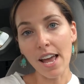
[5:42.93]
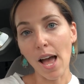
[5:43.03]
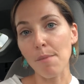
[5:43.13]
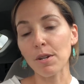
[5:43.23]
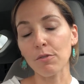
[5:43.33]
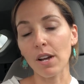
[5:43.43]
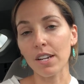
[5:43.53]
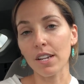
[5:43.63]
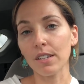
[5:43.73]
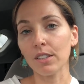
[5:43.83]
I'm gonna run
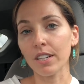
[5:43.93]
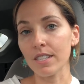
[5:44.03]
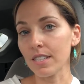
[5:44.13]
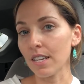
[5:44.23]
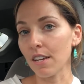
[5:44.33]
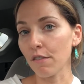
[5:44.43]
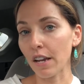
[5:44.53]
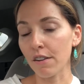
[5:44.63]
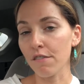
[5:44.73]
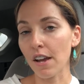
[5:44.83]
in and look and see if I
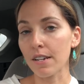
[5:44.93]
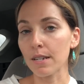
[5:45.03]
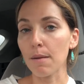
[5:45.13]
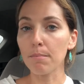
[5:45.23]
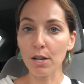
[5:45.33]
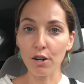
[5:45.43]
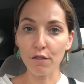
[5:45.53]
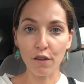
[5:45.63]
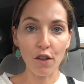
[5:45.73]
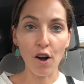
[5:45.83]
can find a mirror
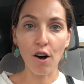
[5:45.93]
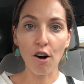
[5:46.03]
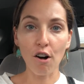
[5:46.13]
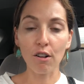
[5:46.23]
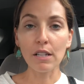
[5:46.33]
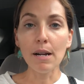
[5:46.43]
for the haul,